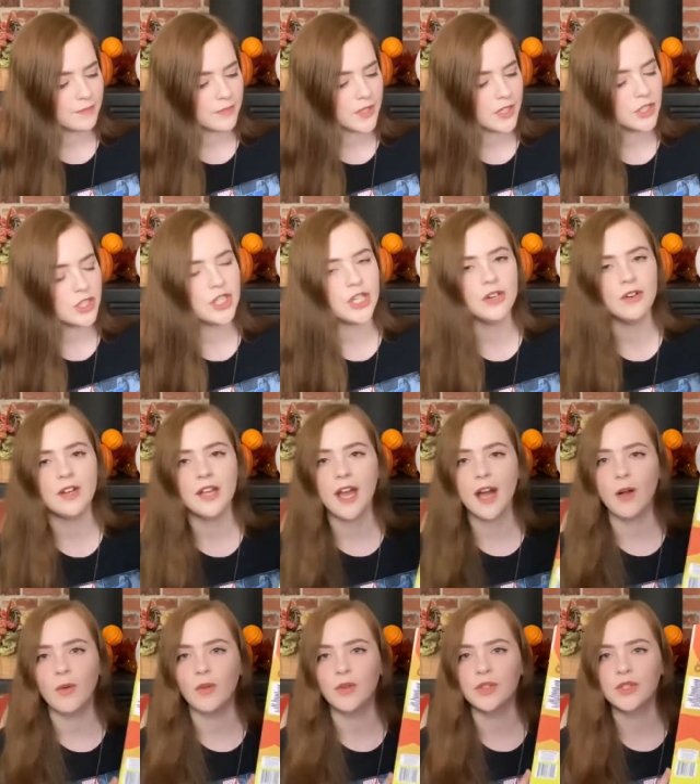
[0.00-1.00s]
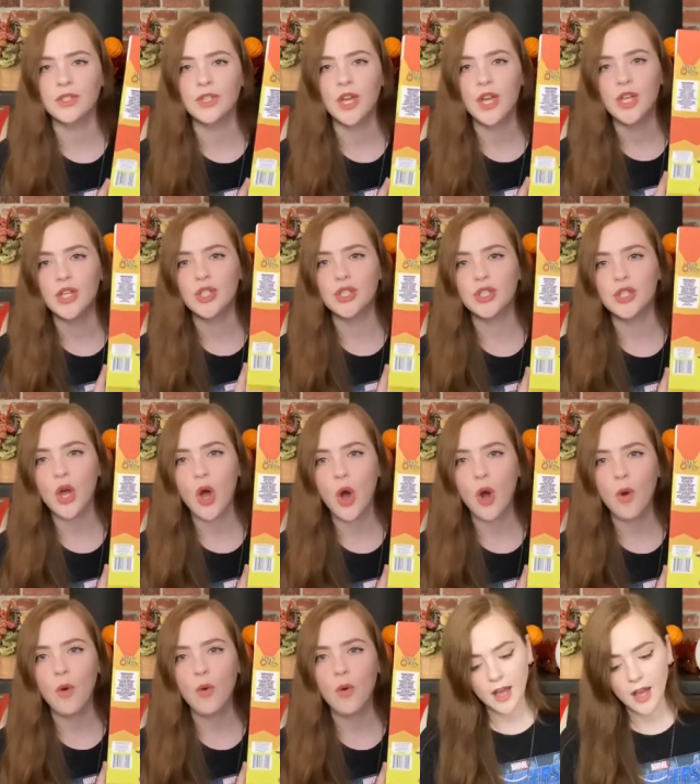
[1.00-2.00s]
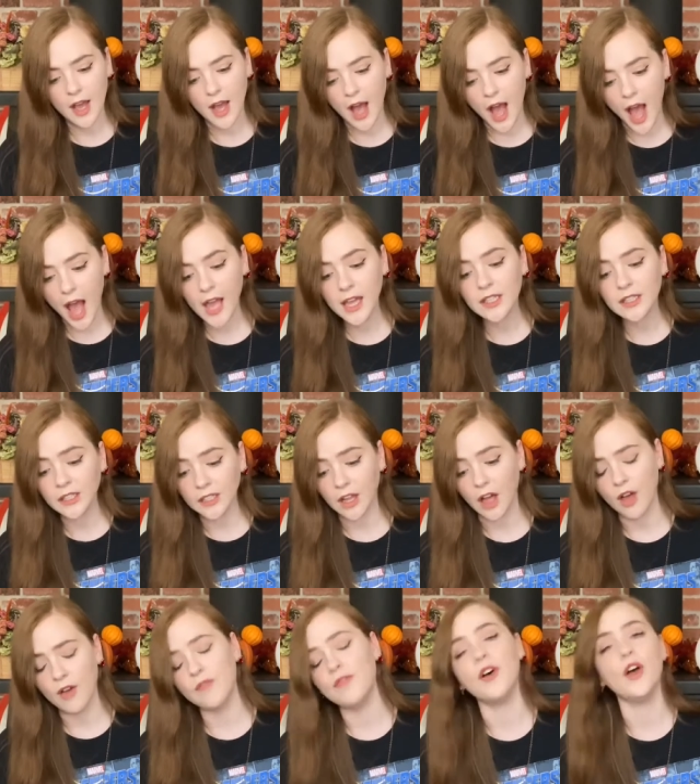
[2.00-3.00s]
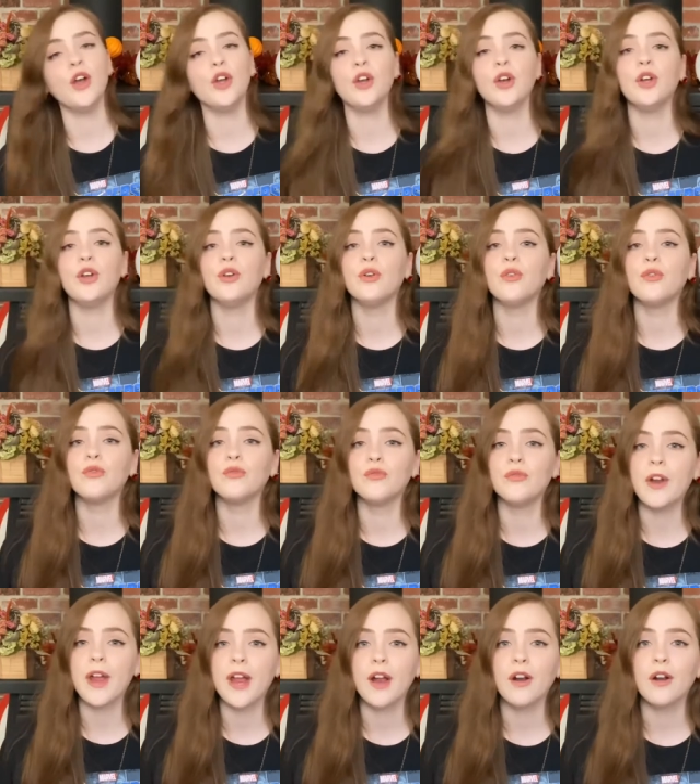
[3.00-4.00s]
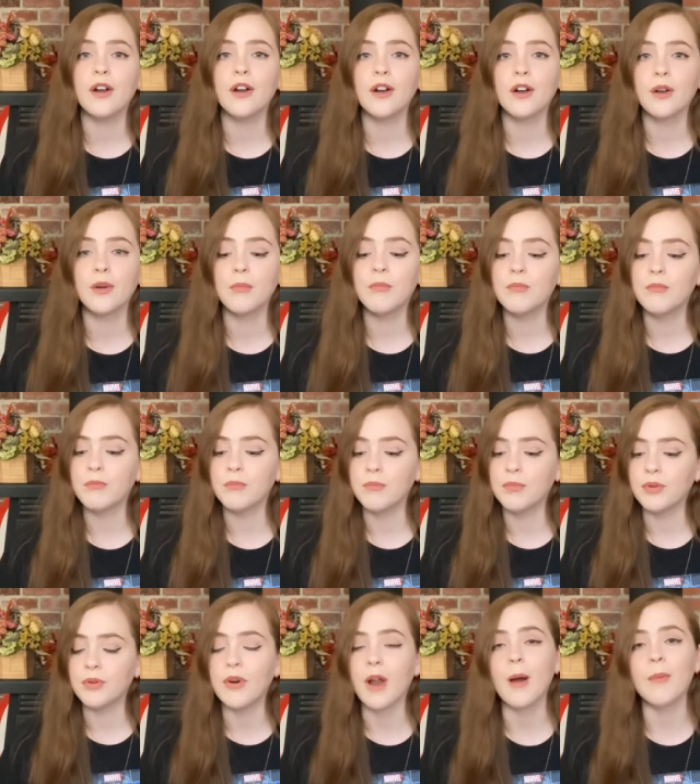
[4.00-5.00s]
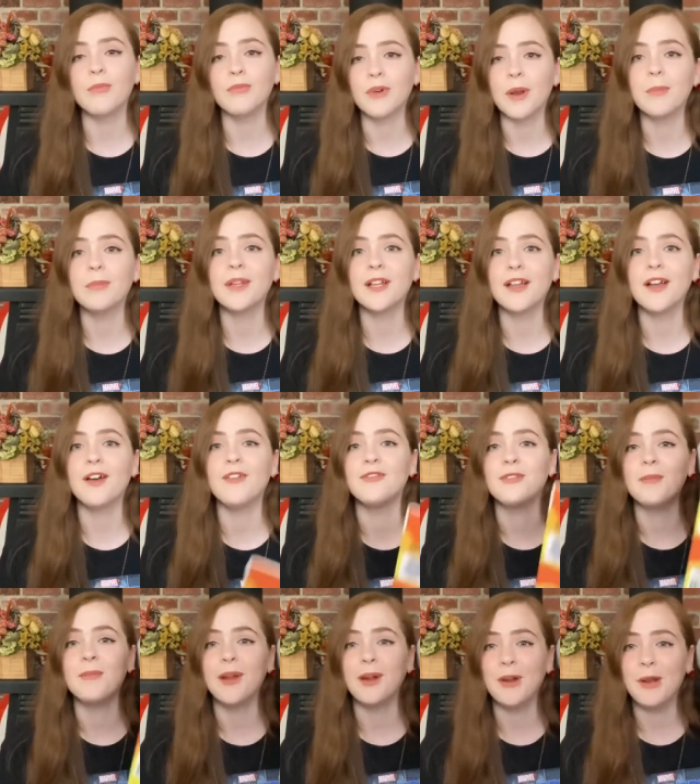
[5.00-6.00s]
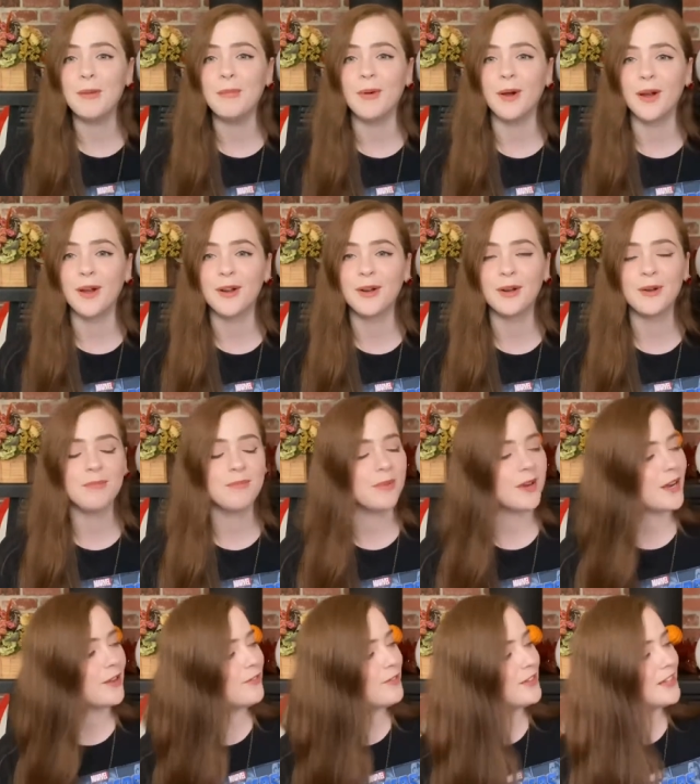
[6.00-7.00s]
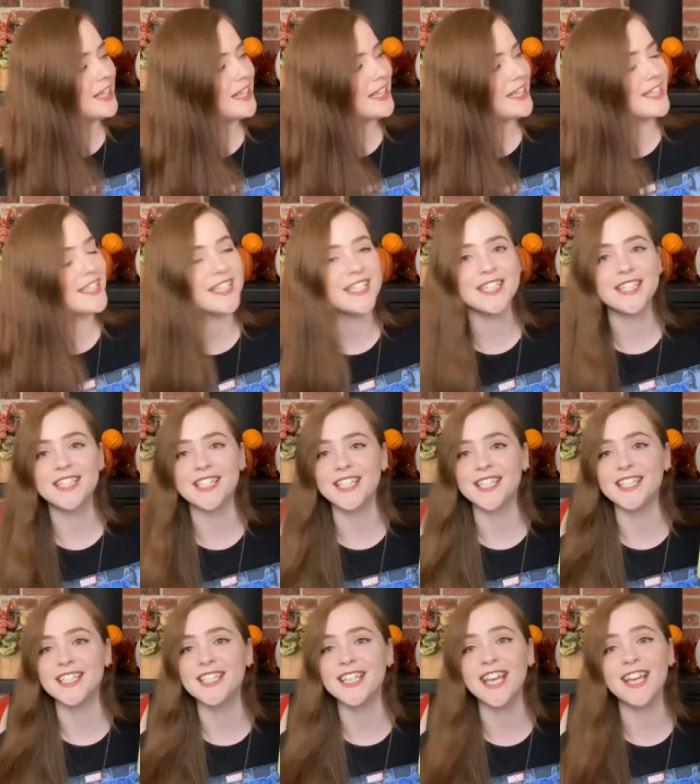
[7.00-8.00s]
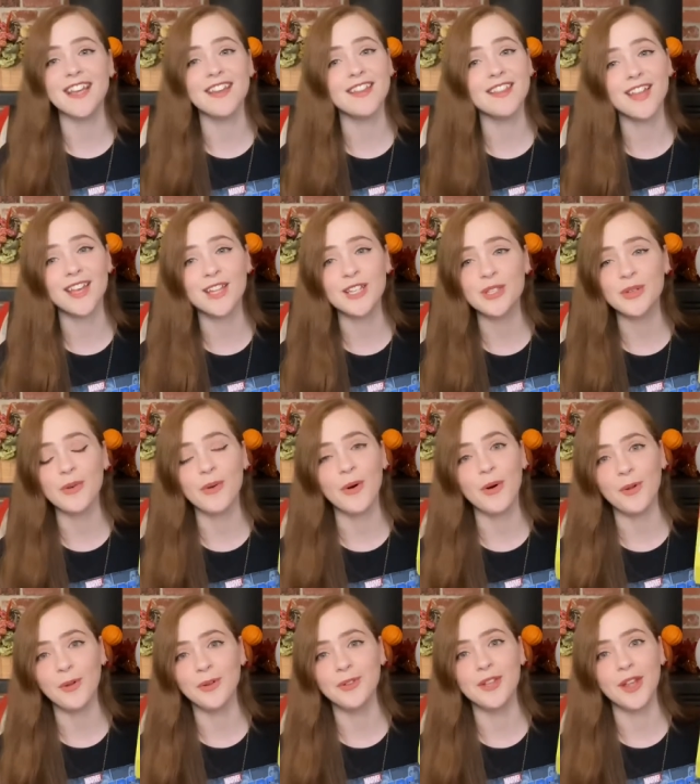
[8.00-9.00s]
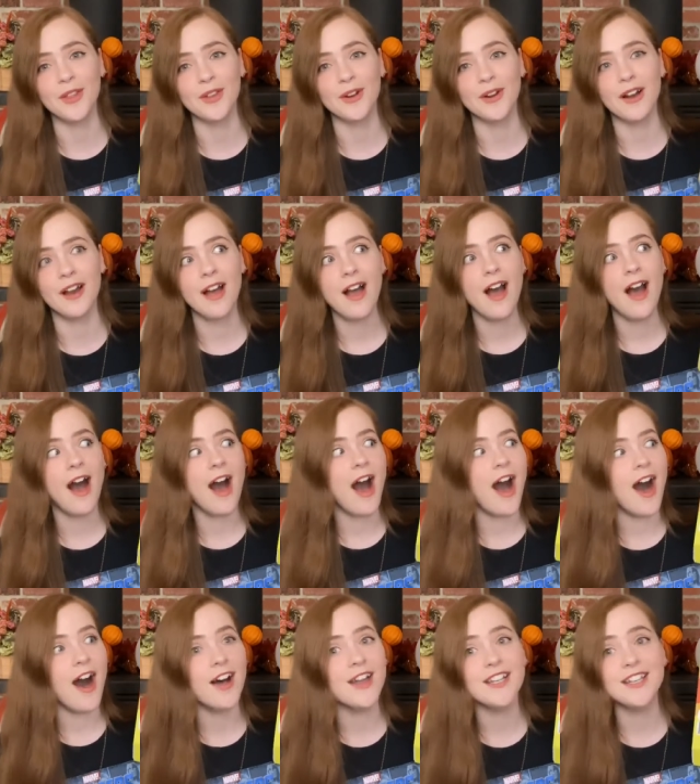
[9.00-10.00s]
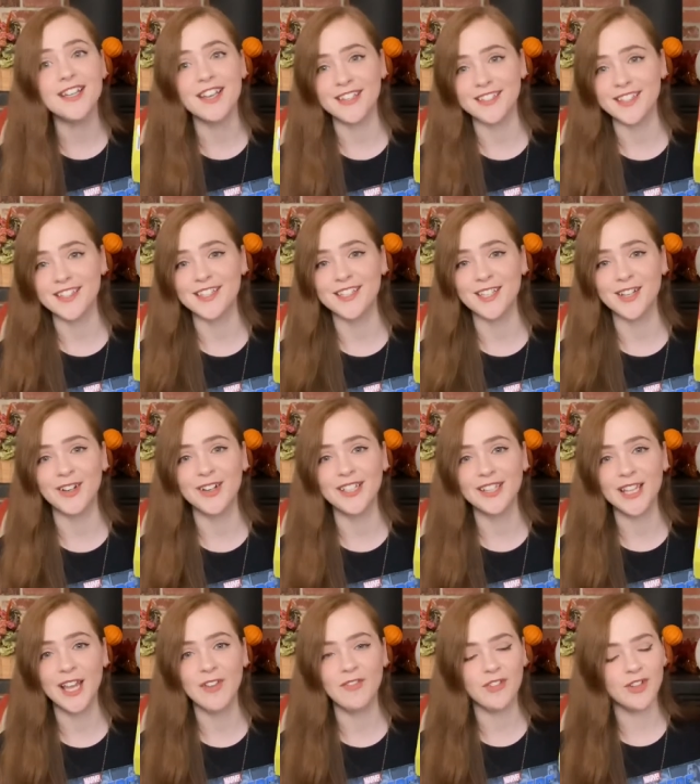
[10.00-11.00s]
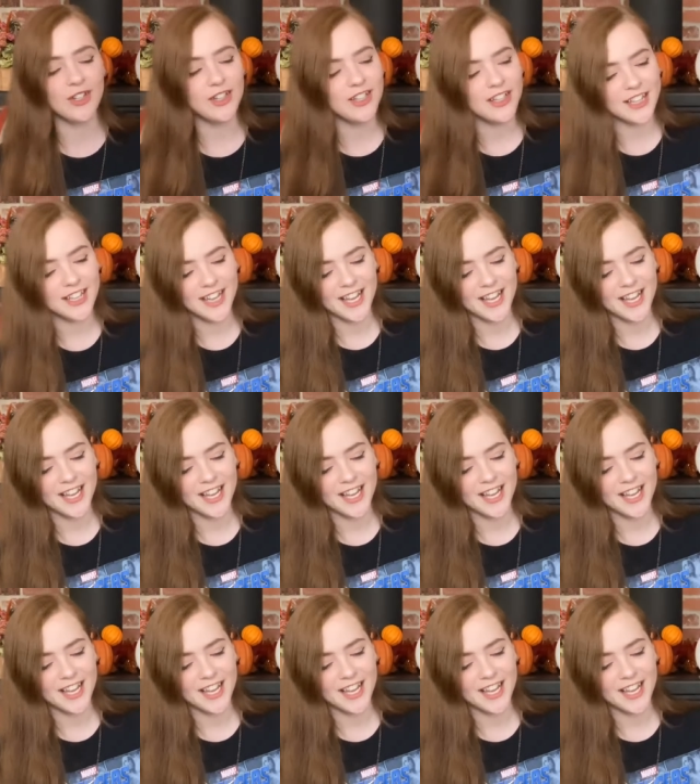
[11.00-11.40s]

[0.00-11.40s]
Cheery owls. So I love a good rare prop replica from Harry Potter, but I feel like this is just taking that to a whole nother unnecessary level.